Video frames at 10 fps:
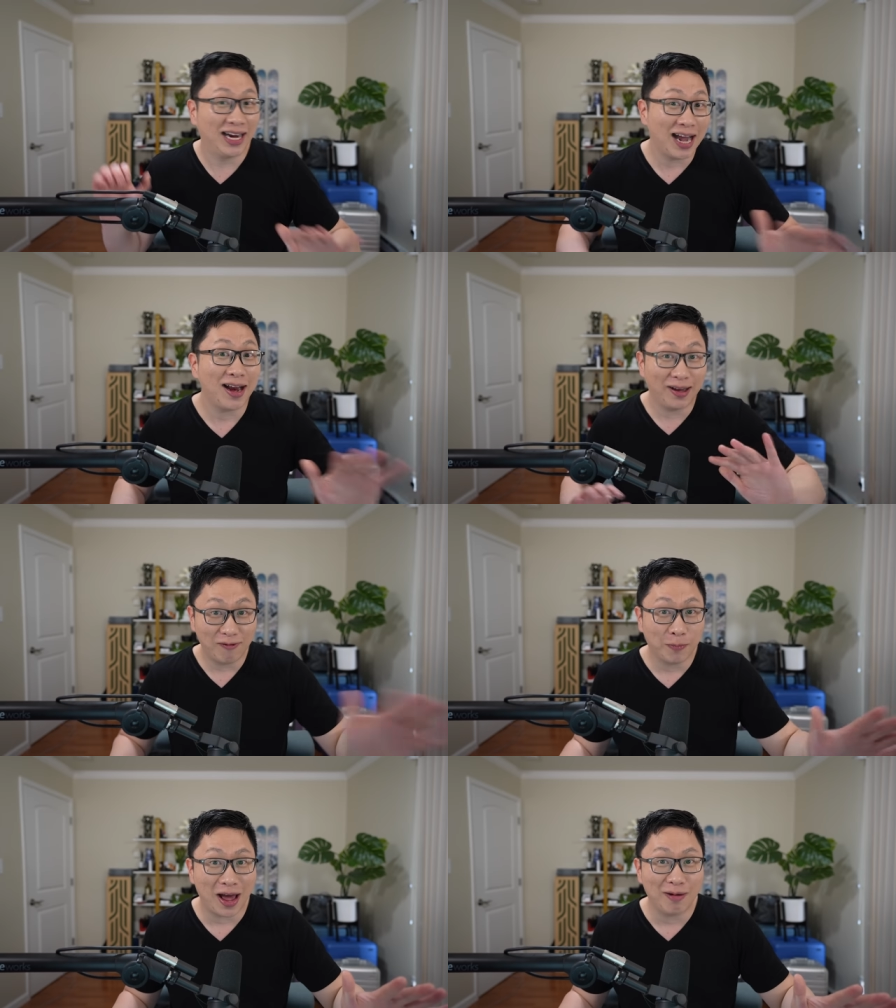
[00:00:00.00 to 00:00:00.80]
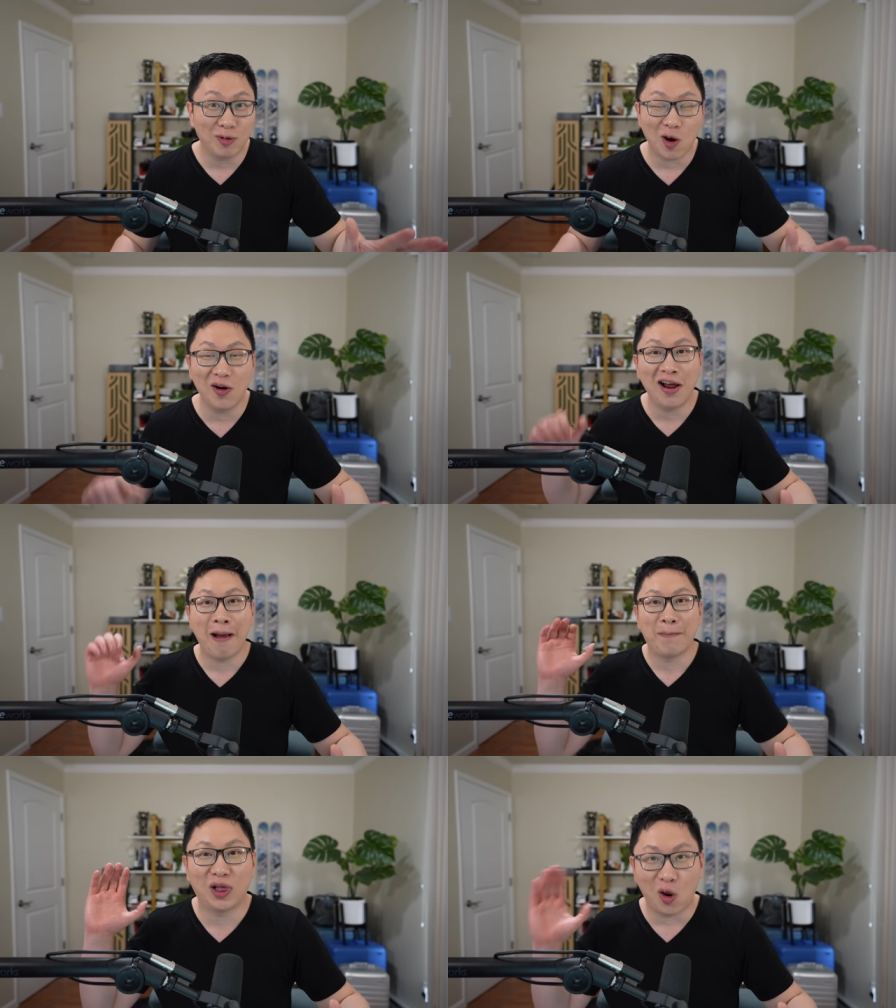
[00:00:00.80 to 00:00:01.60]
Again, I love the platinum card,
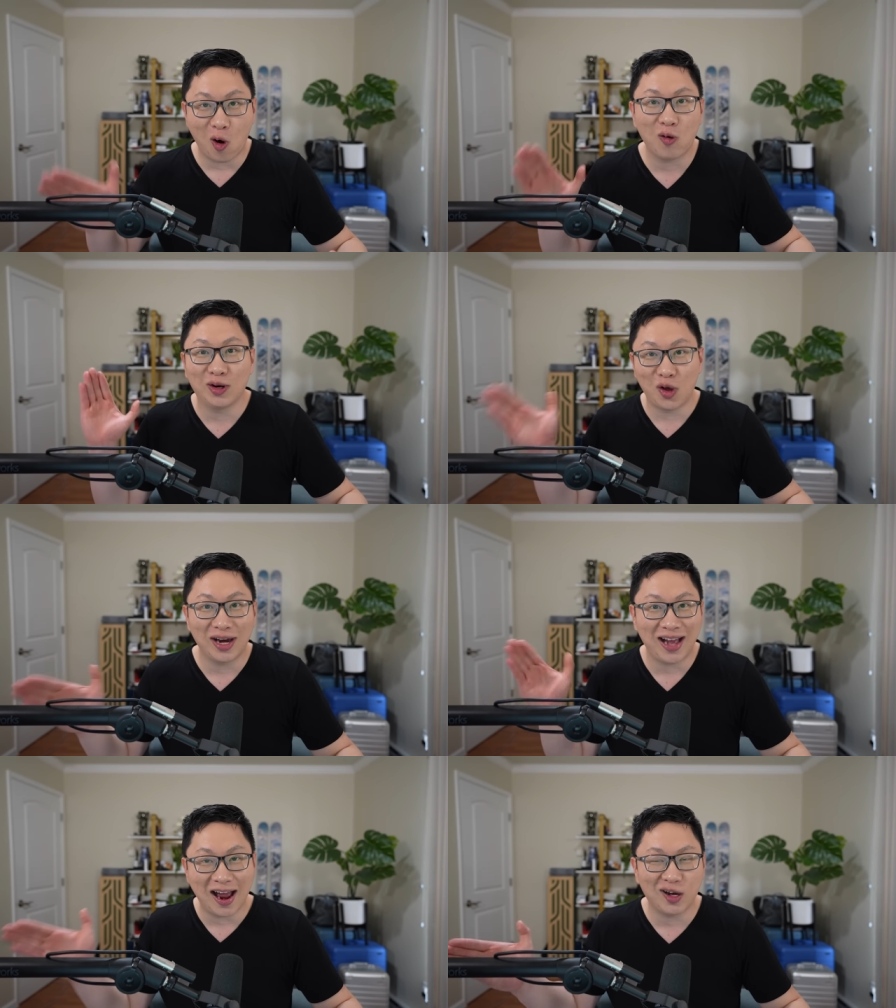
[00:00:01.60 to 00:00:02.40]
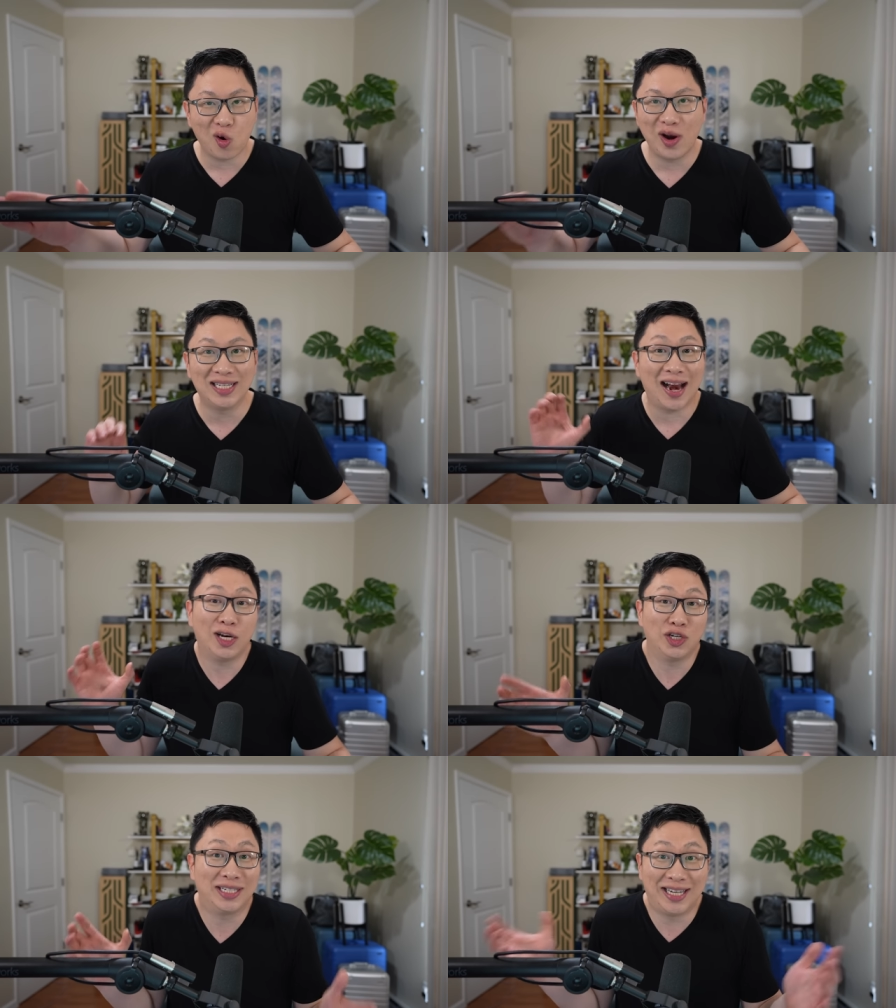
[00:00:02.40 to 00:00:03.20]
but there are a lot of categories that it
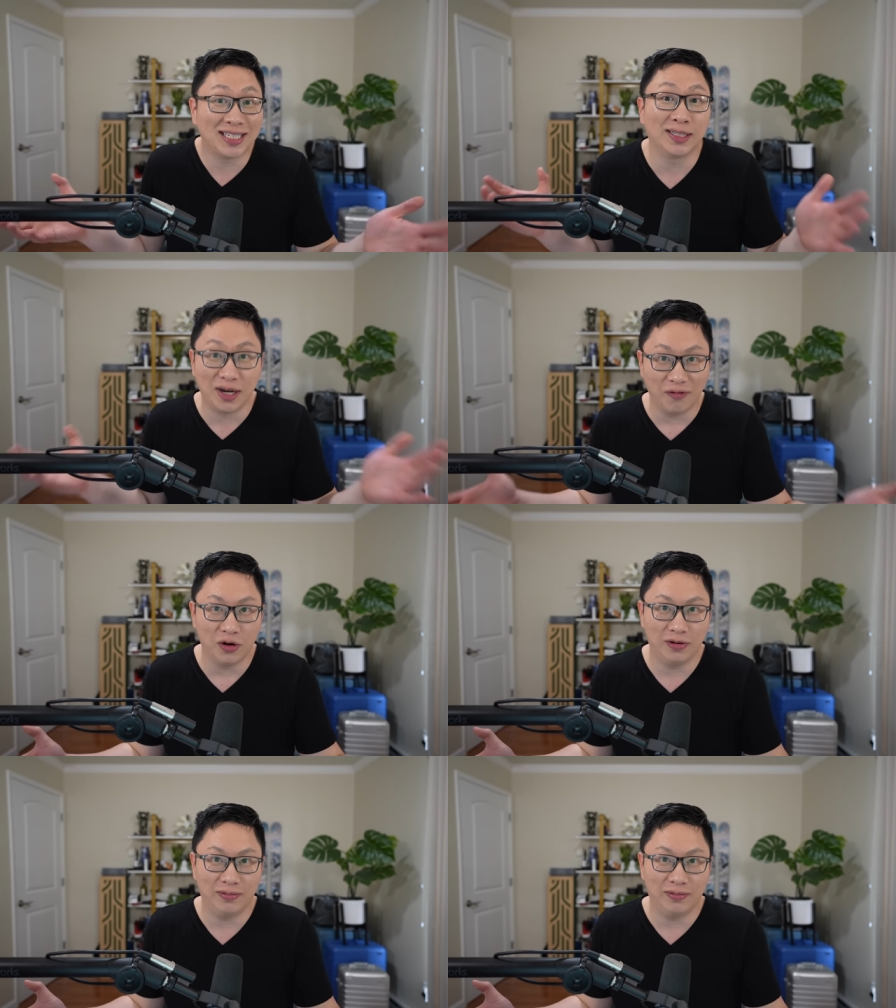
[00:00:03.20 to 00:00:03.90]
just doesn't cover.